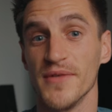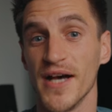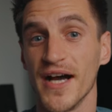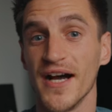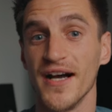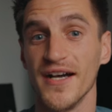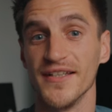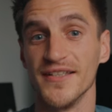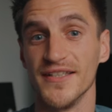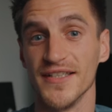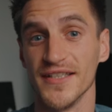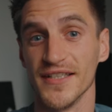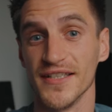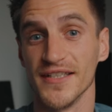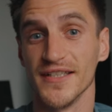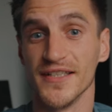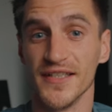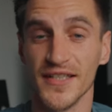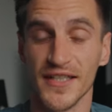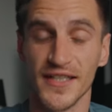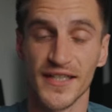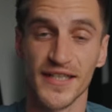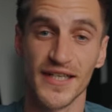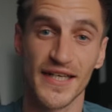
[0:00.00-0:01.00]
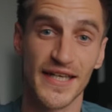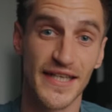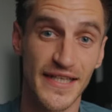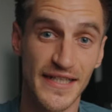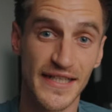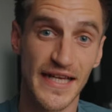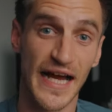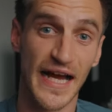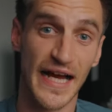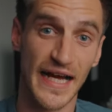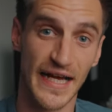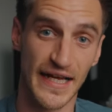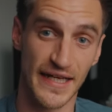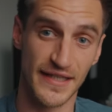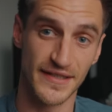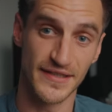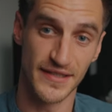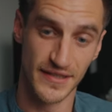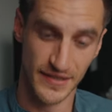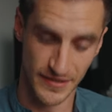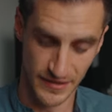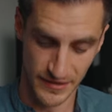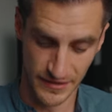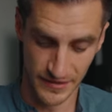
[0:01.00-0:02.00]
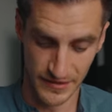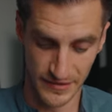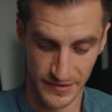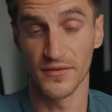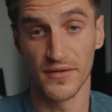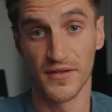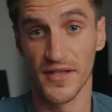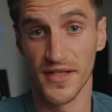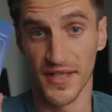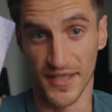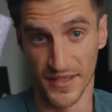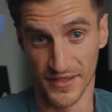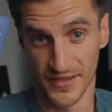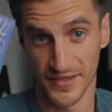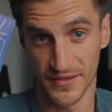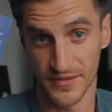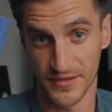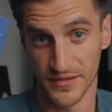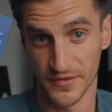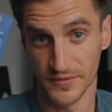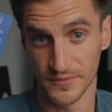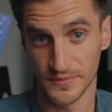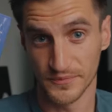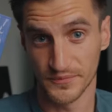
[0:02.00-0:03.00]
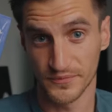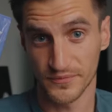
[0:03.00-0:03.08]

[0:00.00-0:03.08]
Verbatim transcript: that idea, he had this.